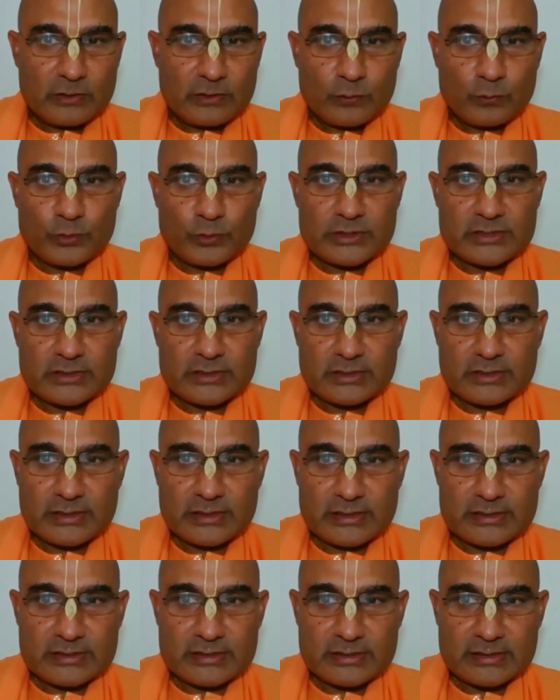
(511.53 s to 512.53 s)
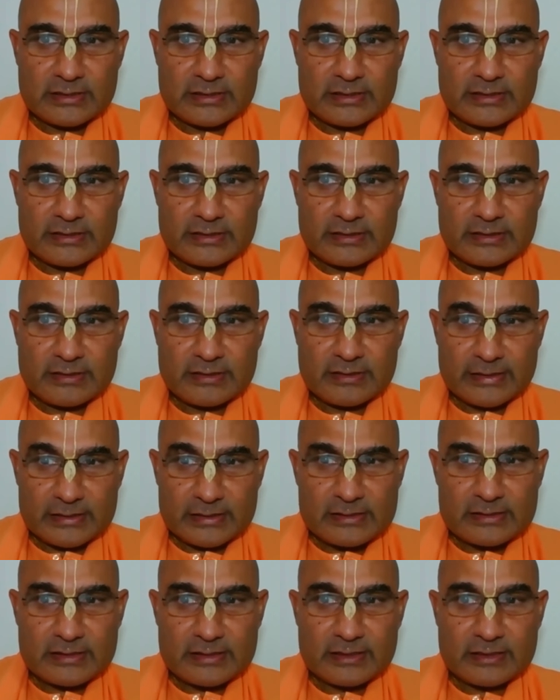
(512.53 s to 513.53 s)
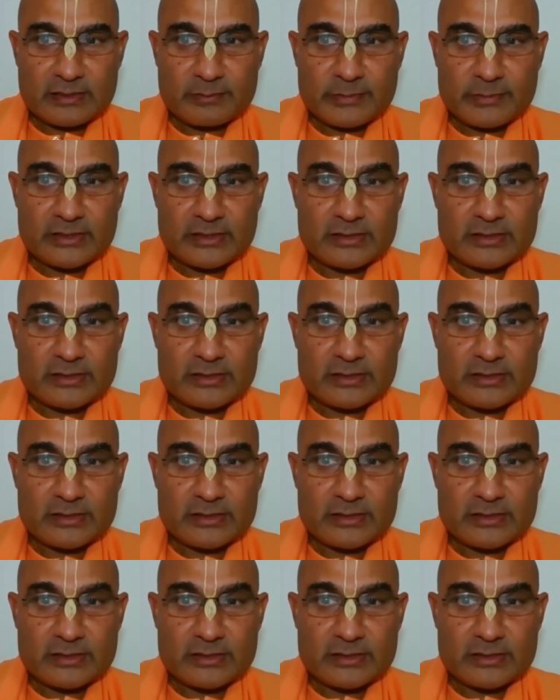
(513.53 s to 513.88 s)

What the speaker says: which is translated by